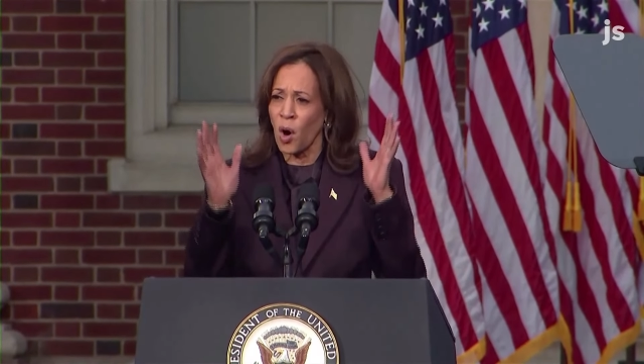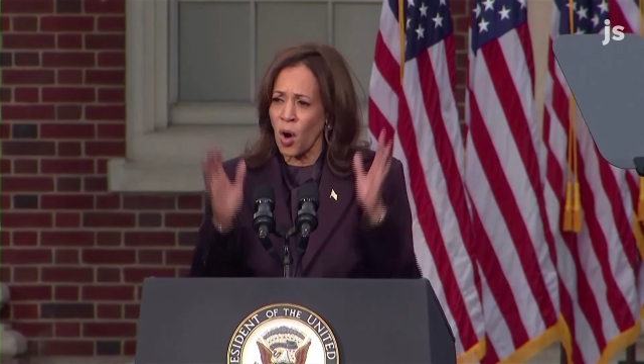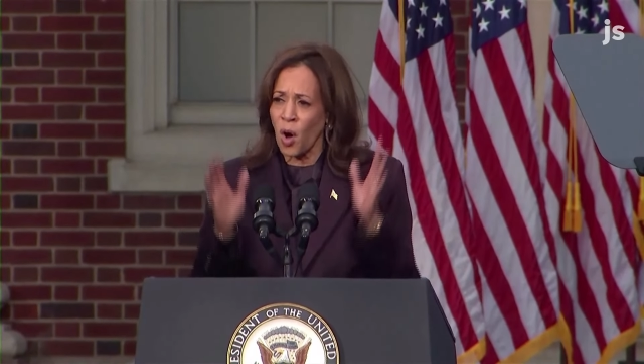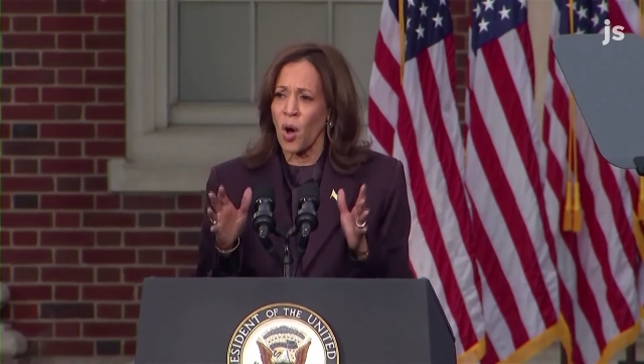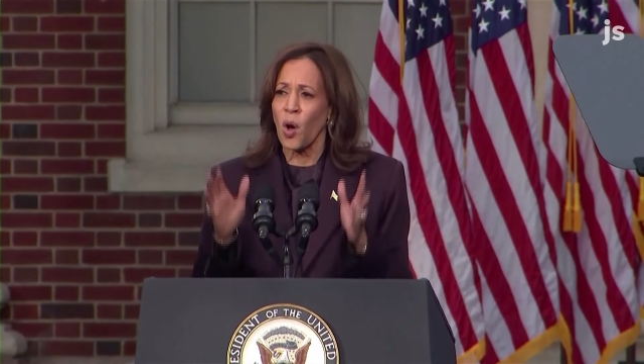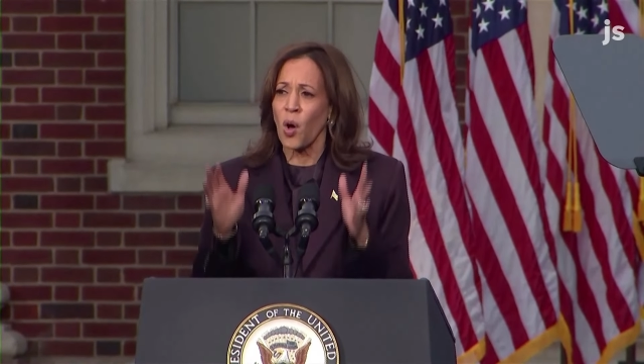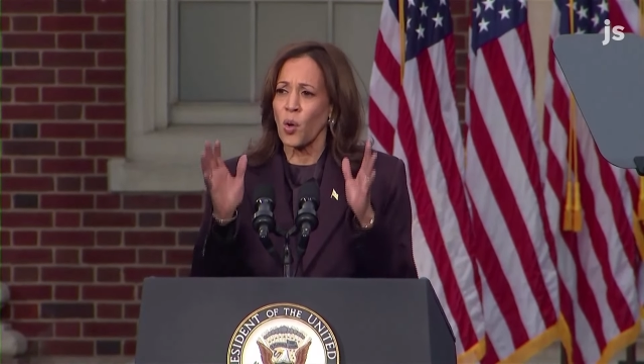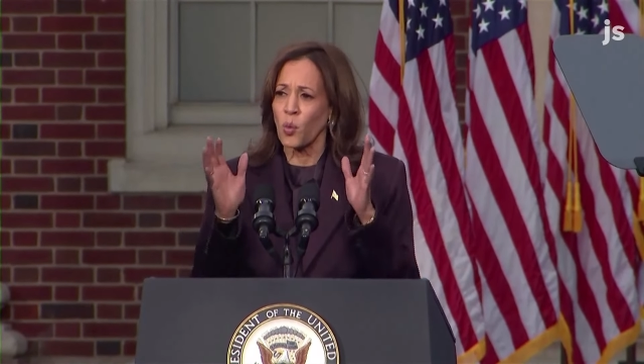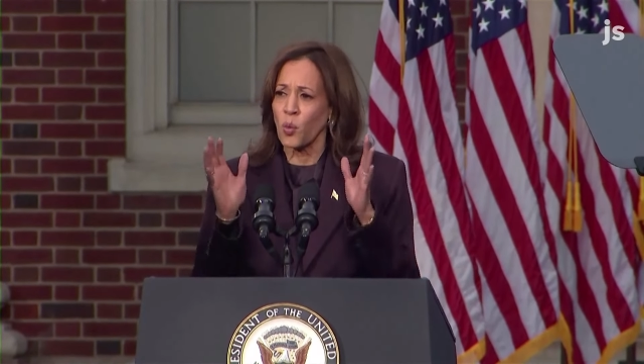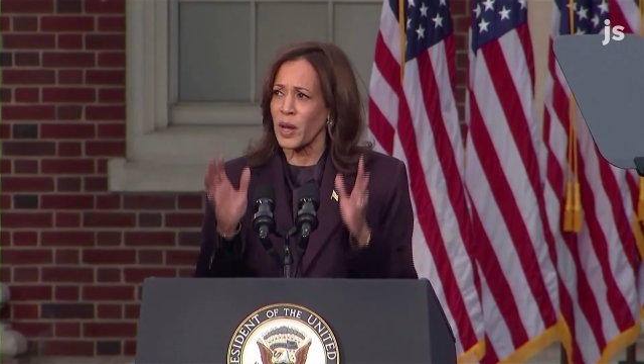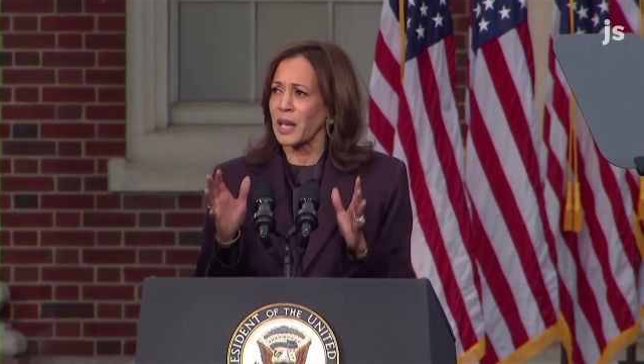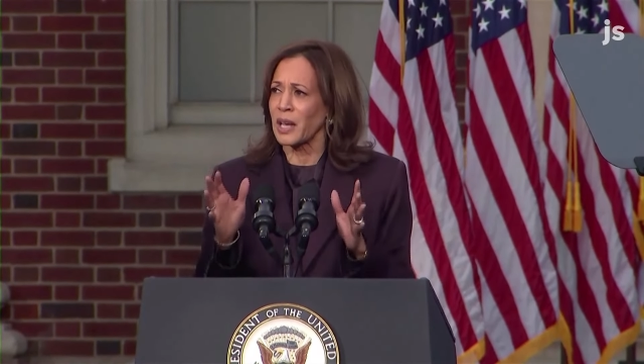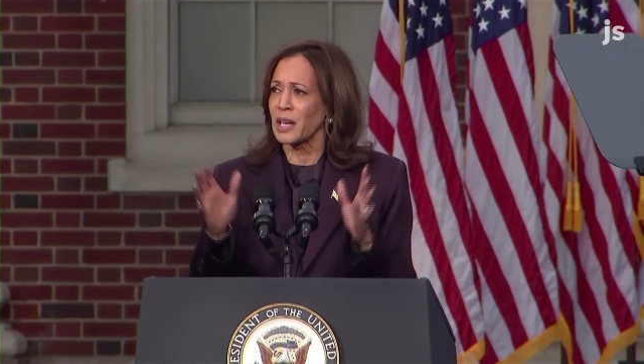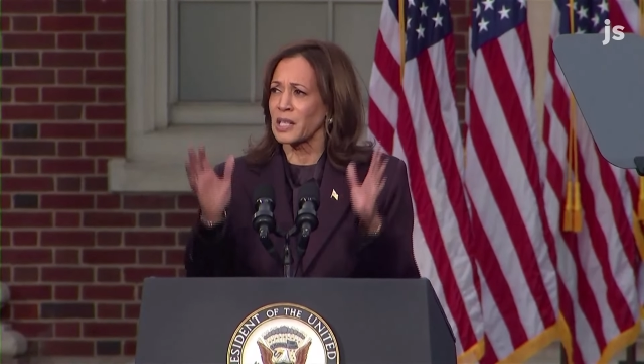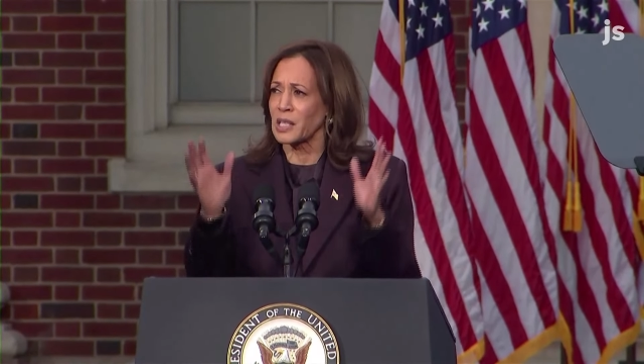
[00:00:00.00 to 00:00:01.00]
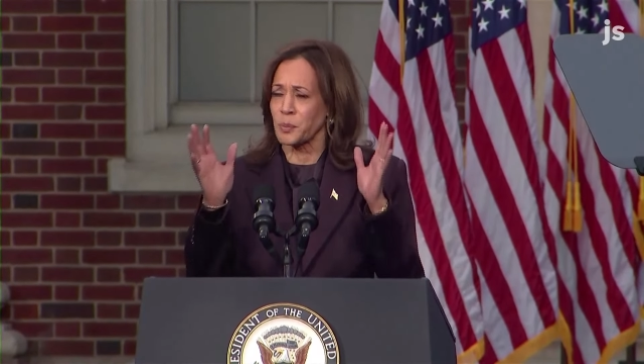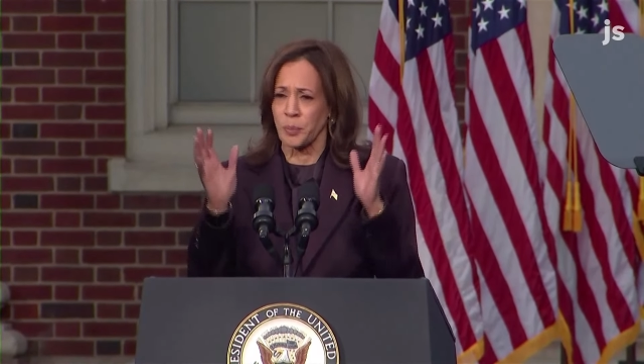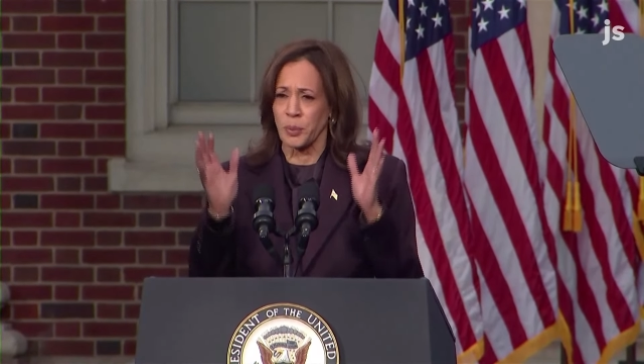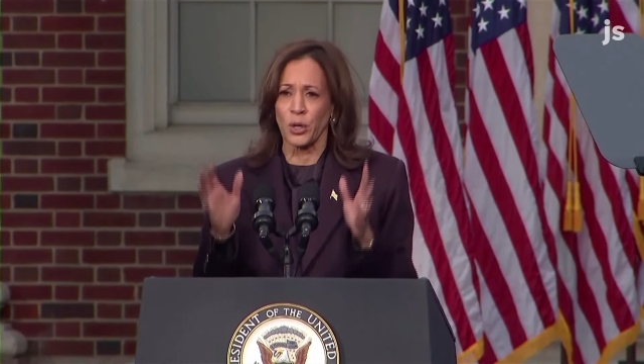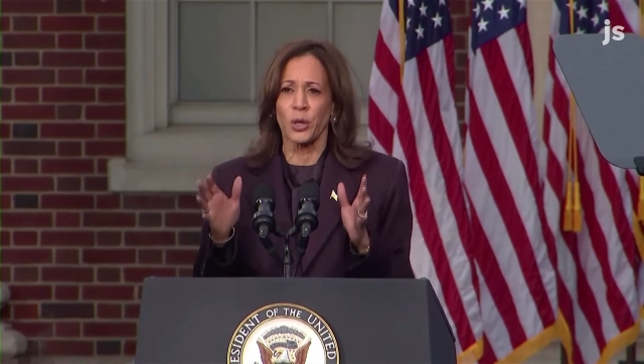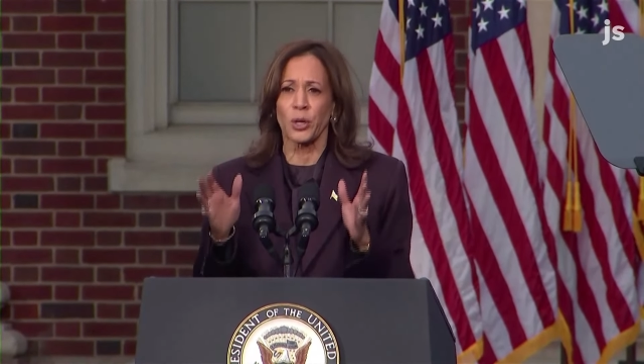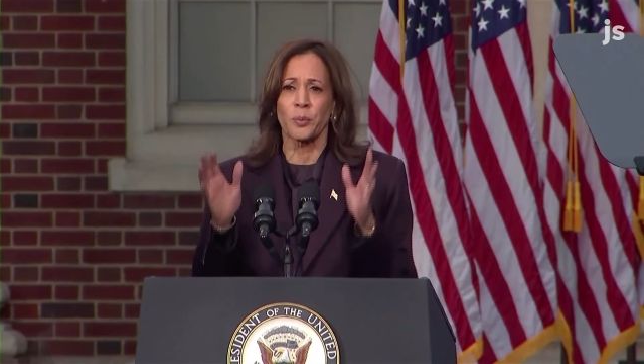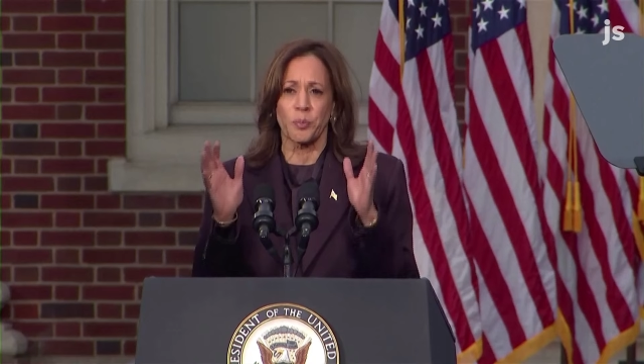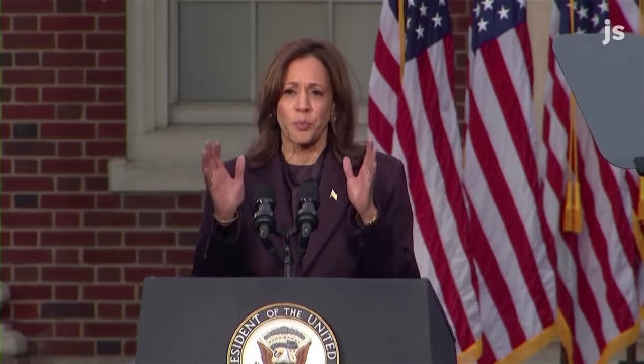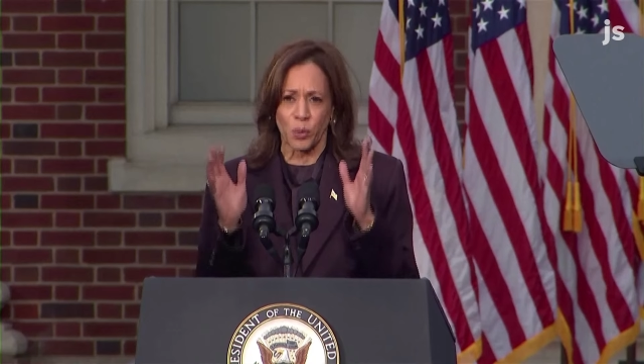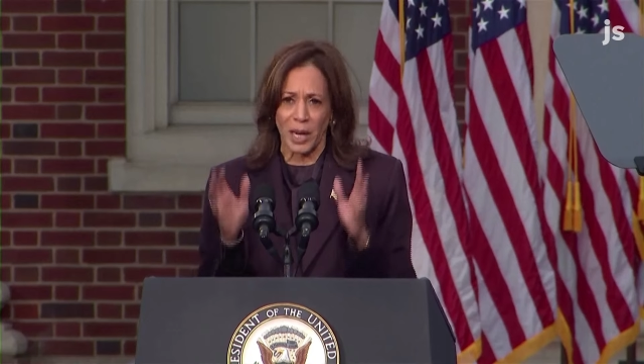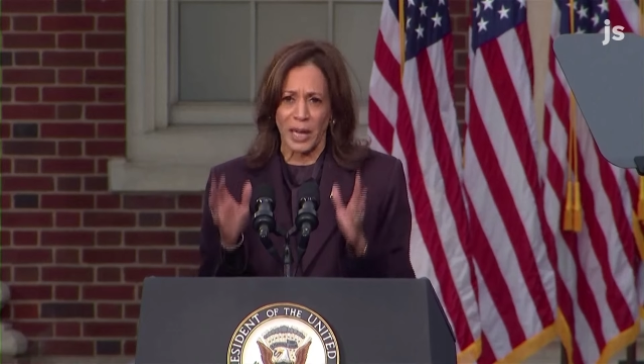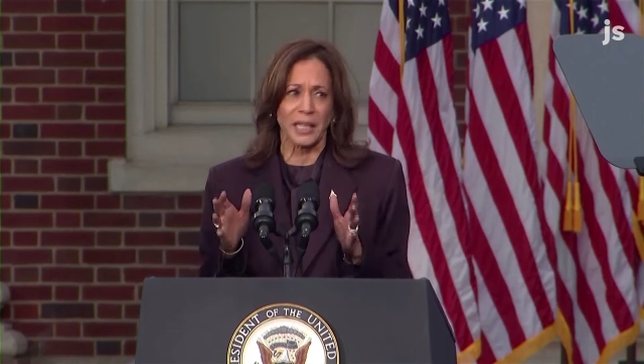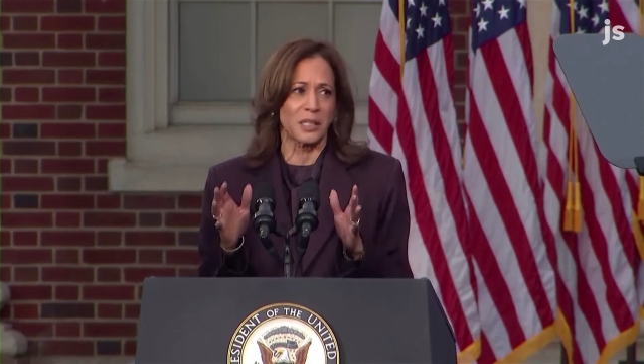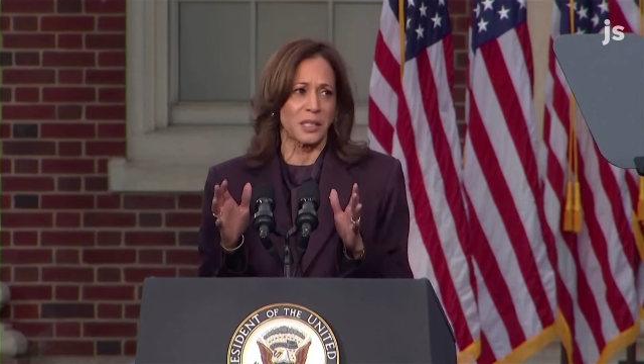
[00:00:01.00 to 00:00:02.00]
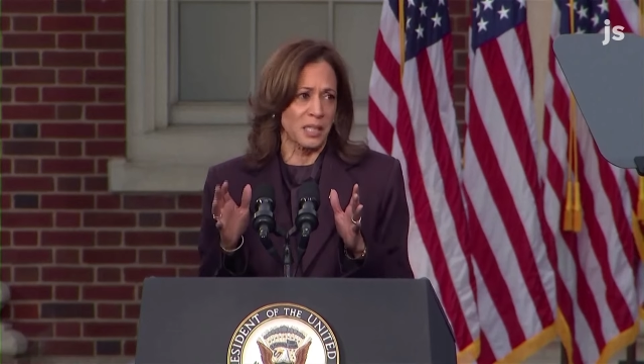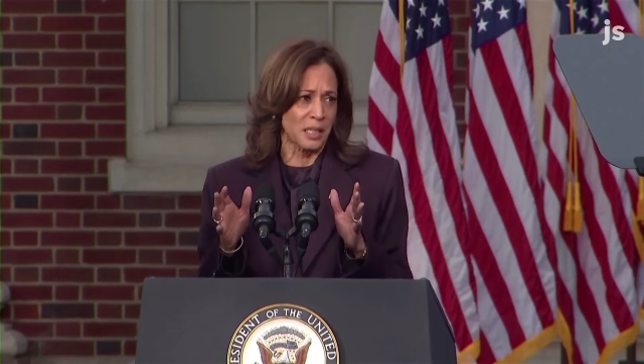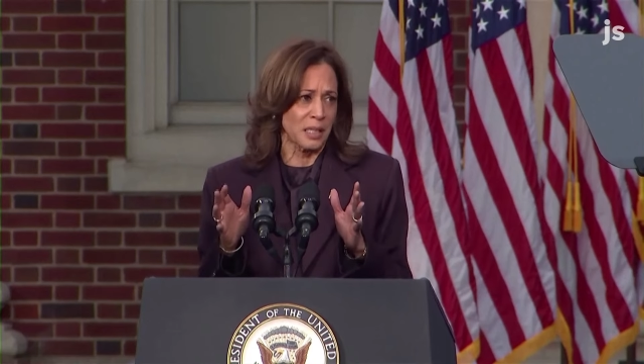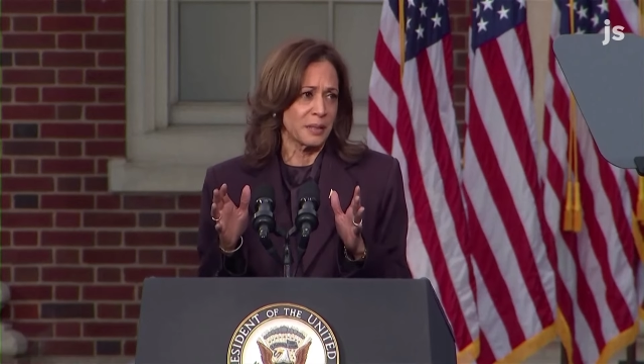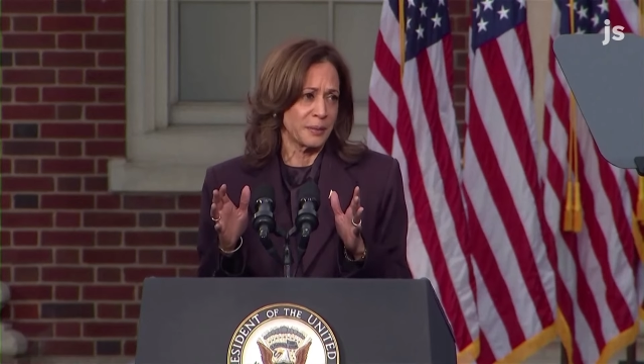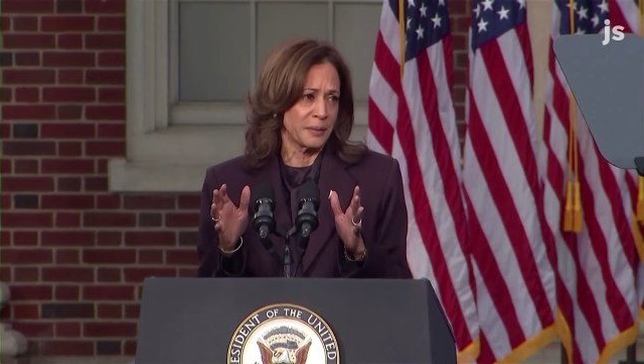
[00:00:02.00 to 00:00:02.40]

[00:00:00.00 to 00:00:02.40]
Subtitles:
always burn bright.